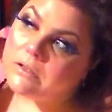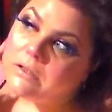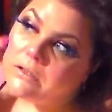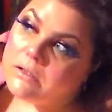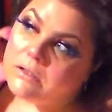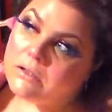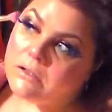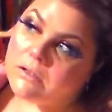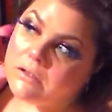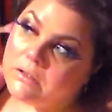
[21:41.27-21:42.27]

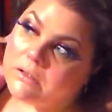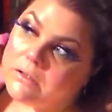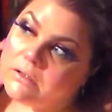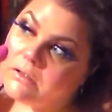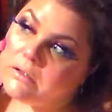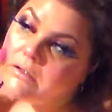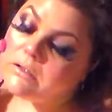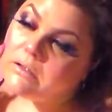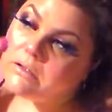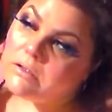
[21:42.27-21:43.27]

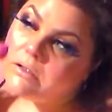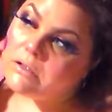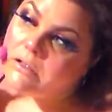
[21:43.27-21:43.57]
(silence)